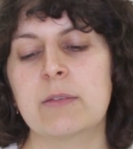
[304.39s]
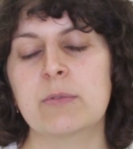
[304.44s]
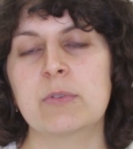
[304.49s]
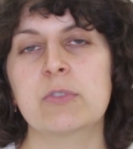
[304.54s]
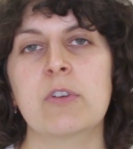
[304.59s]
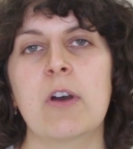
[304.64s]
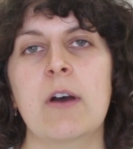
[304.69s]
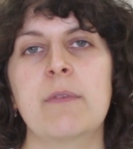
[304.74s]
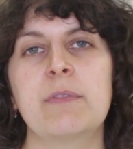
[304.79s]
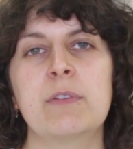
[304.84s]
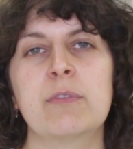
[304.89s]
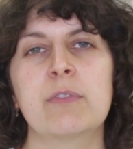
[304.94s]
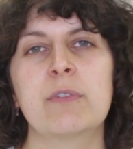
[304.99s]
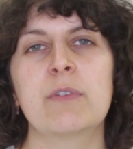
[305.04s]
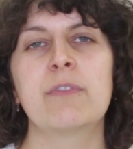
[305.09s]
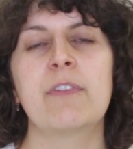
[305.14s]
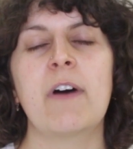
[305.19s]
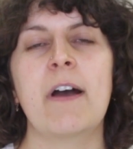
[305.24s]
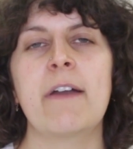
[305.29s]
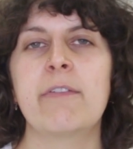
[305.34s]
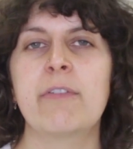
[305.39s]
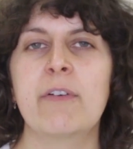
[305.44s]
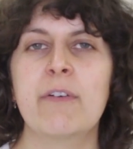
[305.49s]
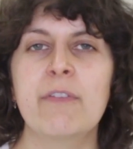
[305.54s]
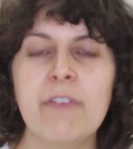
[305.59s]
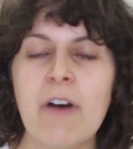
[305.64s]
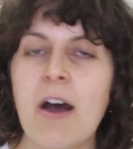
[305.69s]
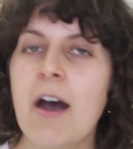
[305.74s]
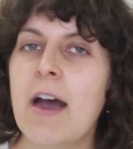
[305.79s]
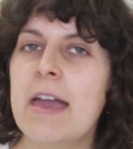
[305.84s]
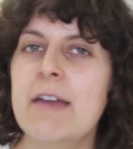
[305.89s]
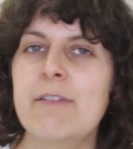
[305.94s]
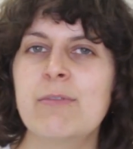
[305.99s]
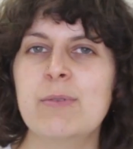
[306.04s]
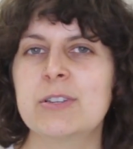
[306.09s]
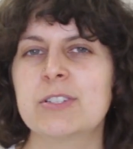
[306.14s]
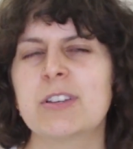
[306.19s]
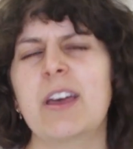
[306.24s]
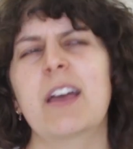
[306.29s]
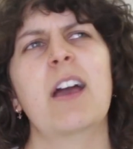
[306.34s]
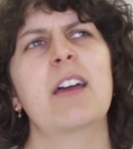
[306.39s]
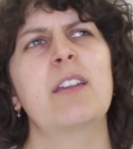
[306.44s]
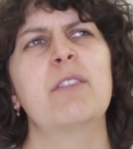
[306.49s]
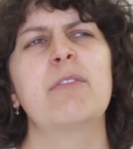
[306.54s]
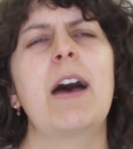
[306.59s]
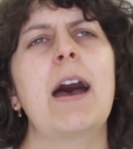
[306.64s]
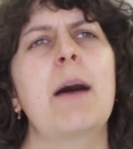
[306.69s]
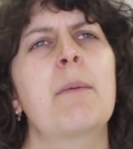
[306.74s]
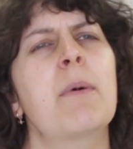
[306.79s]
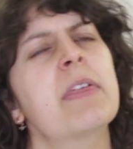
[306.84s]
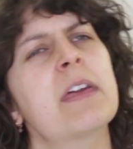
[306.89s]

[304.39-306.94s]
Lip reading: this was drafted for a 5'5", which I kind of am.